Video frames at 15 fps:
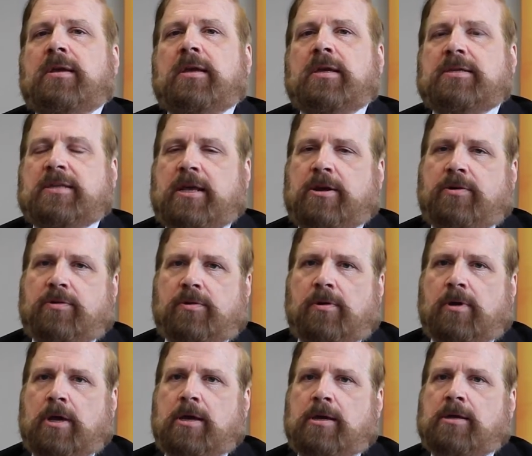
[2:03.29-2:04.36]
et
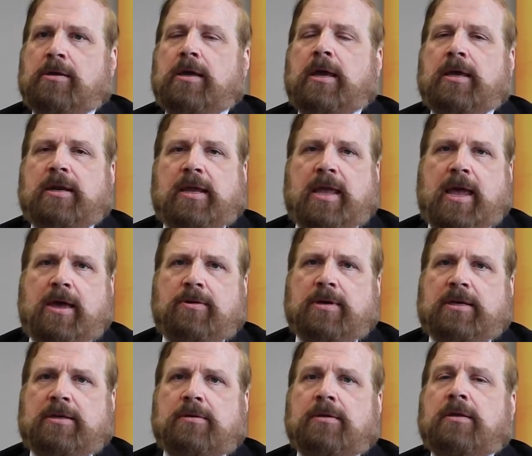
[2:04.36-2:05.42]
cetera, and
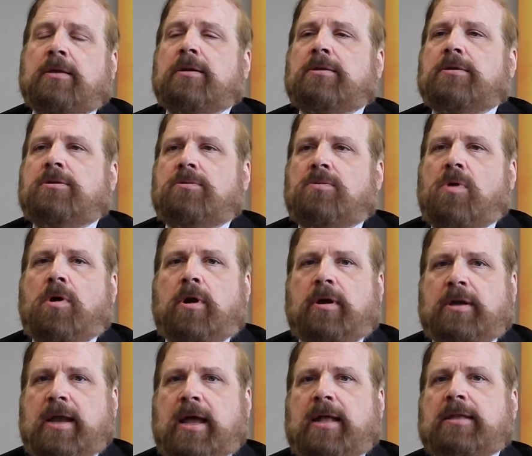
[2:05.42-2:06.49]
accounting to our
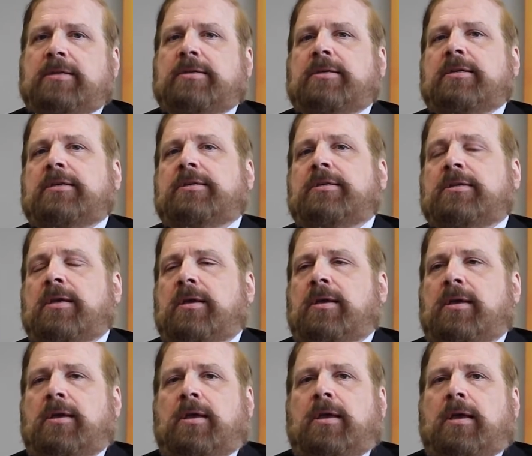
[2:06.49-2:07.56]
analysis,
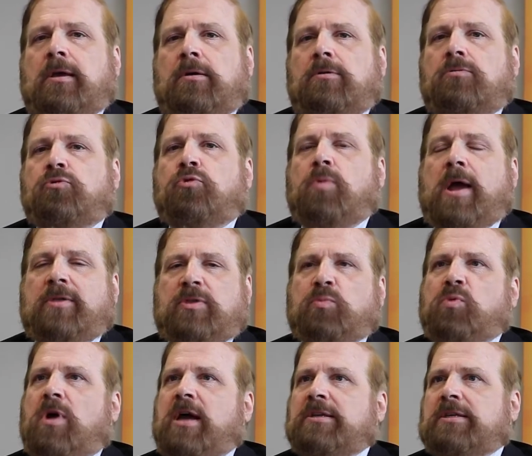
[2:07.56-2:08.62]
throughout the
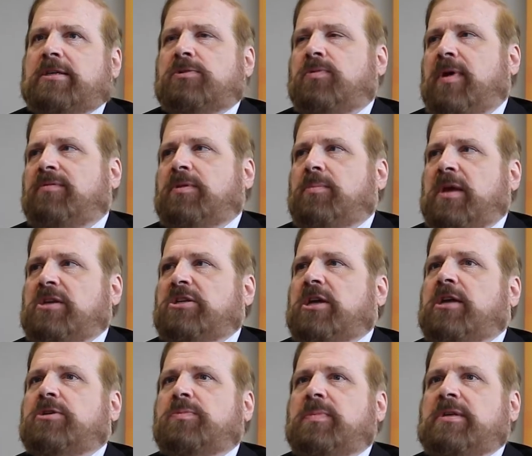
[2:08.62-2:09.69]
process, we have to make
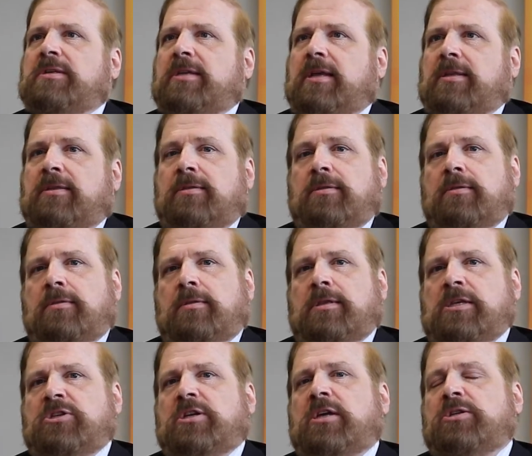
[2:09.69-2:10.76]
judgments, and
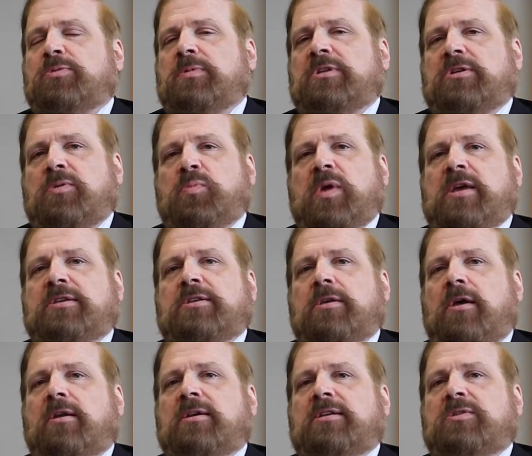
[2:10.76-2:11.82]
the judgments are based
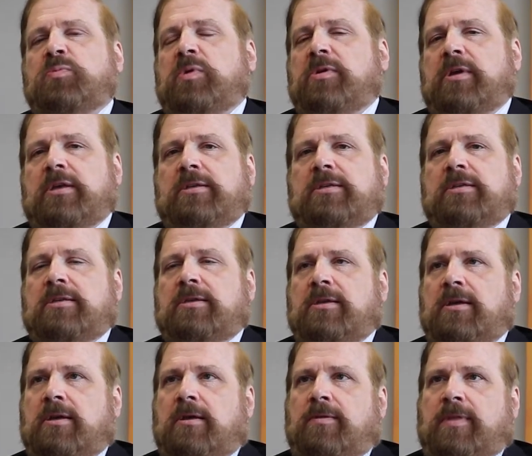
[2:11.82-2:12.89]
on experience.
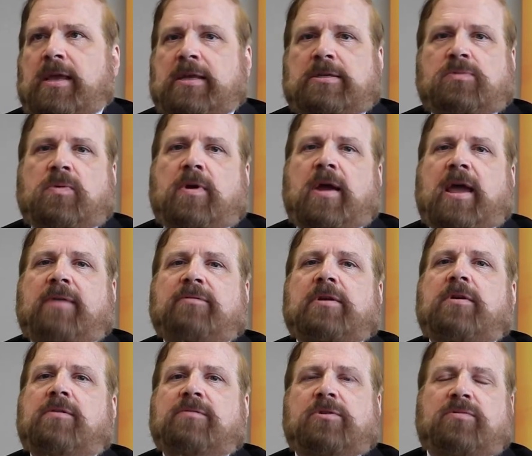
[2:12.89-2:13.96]
That's where having
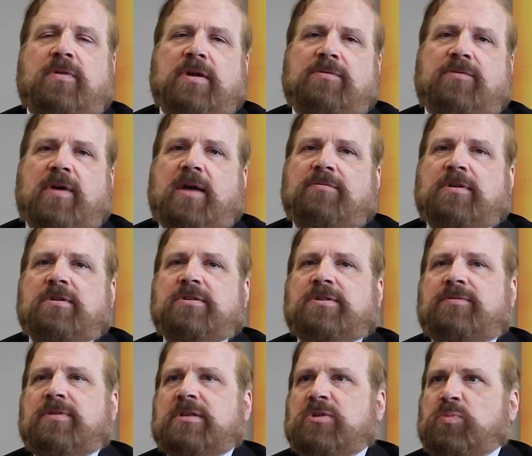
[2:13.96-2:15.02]
over 25 years
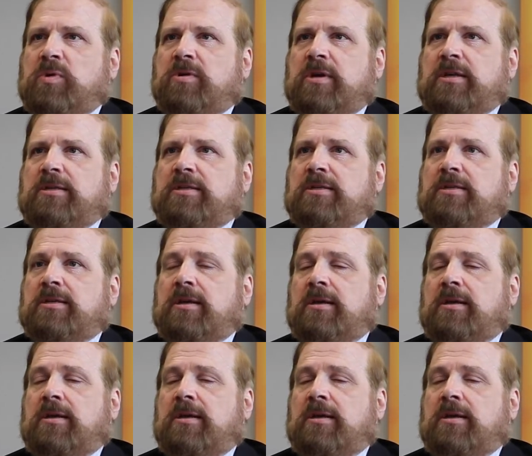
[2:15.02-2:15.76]
of experience